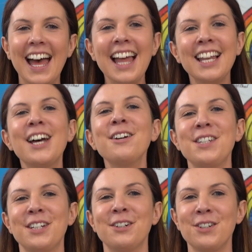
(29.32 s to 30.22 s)
Hello
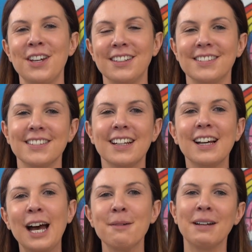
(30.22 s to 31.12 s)
children,
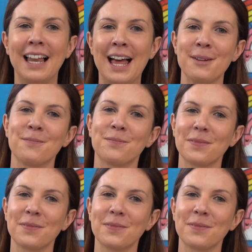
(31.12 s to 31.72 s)
I'm Claire.